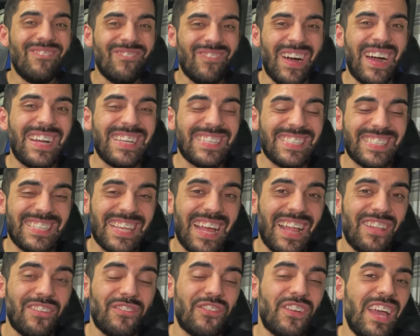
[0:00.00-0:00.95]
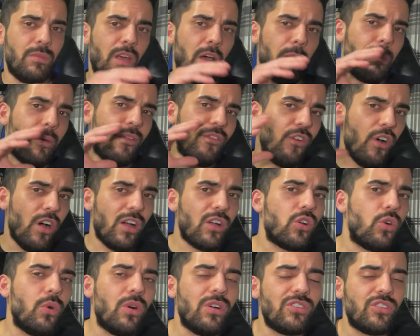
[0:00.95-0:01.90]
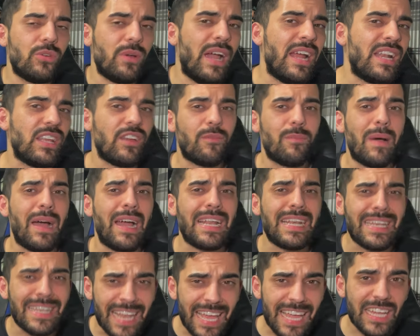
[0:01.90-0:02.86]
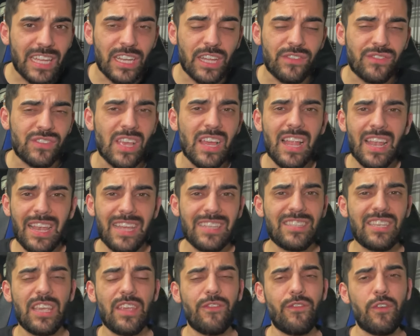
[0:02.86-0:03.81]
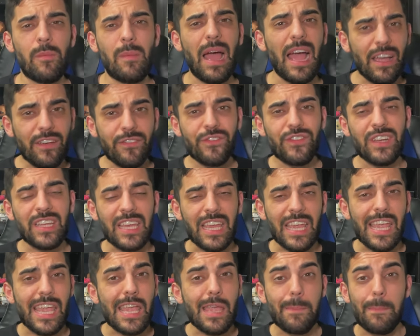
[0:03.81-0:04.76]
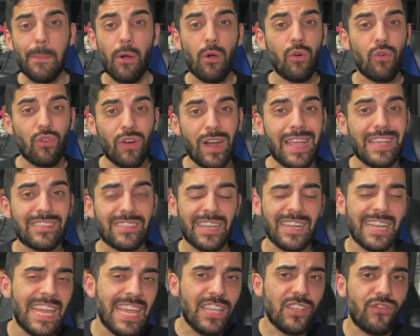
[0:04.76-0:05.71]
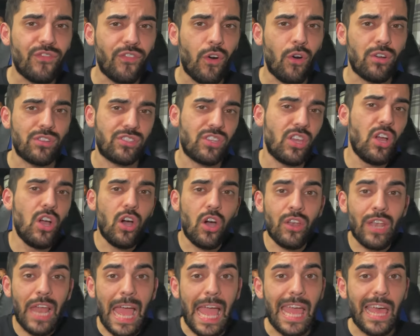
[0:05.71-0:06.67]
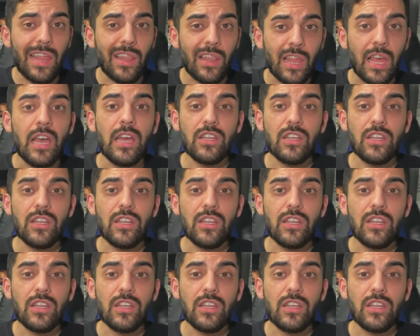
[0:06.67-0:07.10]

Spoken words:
myself. Now, before I go on to any of my negatives, let's hear from Anthony A. Perez and his thoughts on L